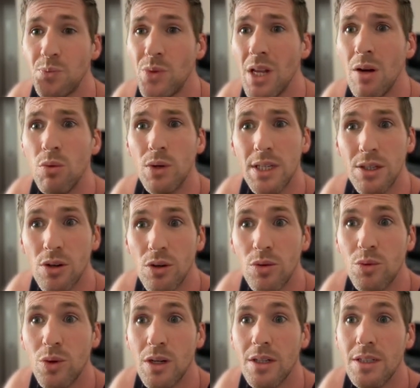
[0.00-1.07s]
and we know
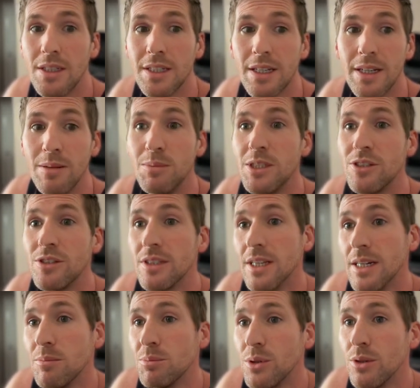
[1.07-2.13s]
what image the
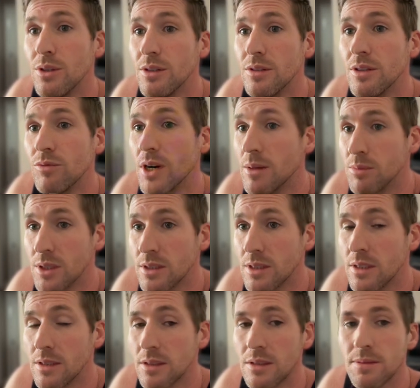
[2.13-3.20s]
input
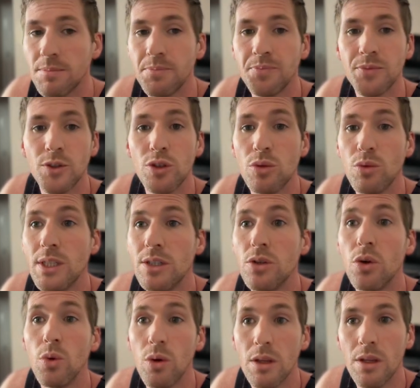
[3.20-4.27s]
represents, so we know
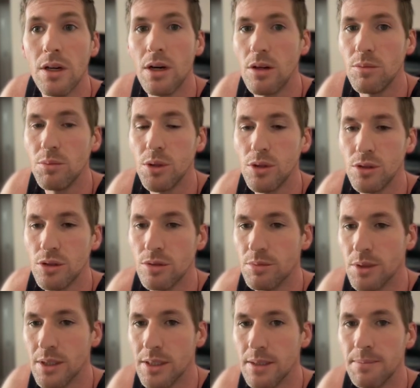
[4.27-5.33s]
what the output should
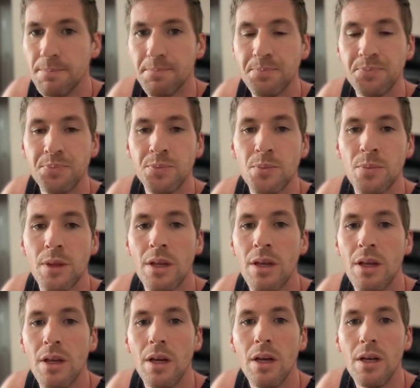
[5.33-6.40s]
be.
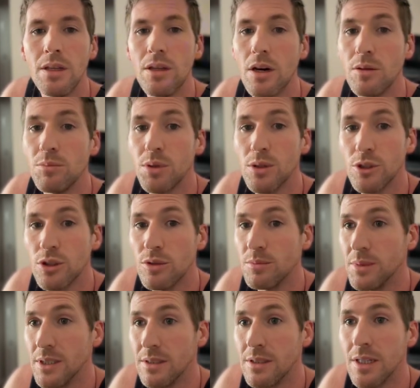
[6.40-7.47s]
The output should
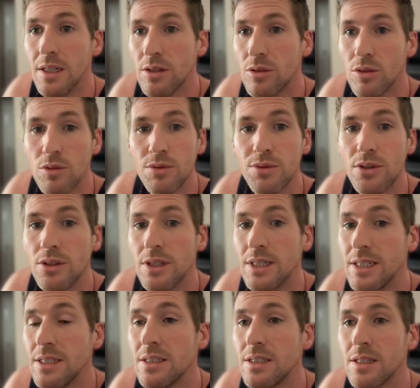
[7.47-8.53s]
be 0 for
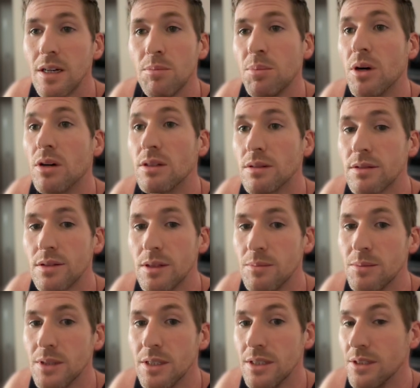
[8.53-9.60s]
each, apart
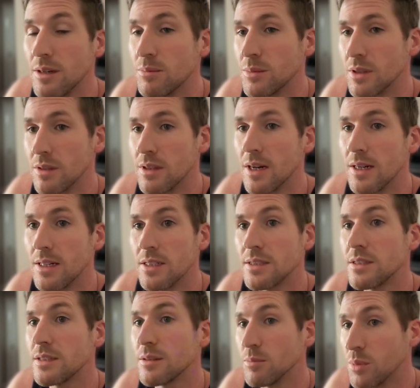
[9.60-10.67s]
from the number that
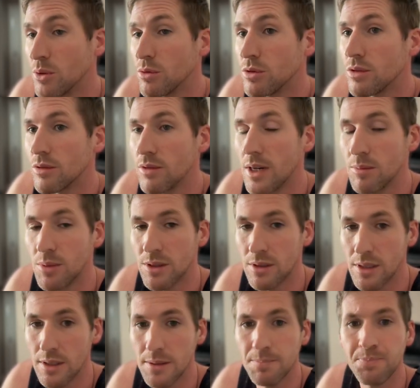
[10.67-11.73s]
it's supposed to
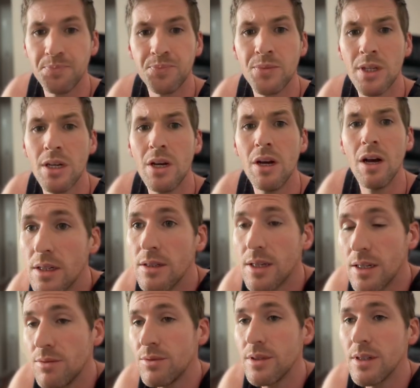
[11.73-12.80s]
represent.
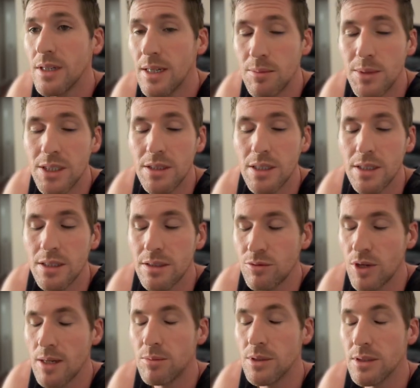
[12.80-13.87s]
If the image
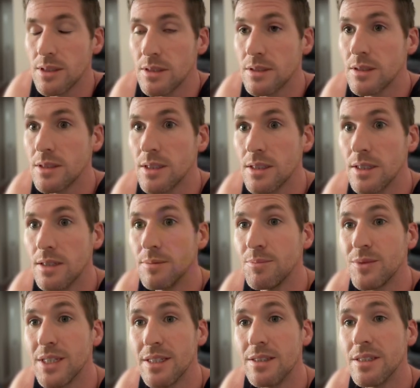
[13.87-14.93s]
represents the
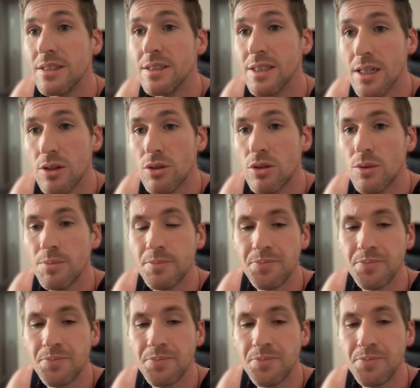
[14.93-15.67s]
digit 0,